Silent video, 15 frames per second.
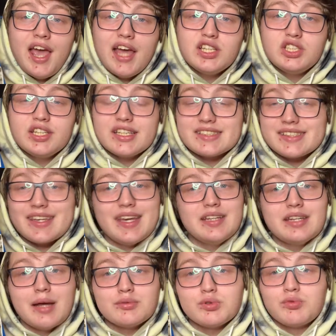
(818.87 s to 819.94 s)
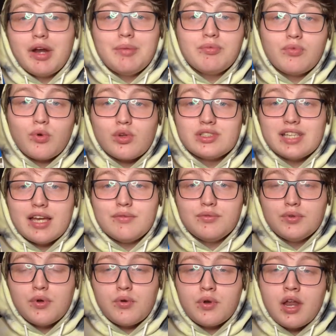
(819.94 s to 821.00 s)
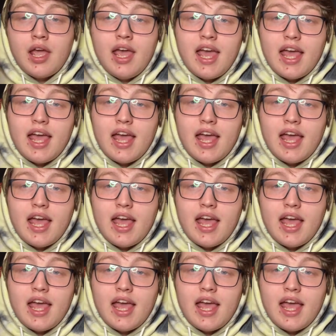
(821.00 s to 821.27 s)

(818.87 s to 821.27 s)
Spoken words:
and she gets kidnapped right before the typhoon,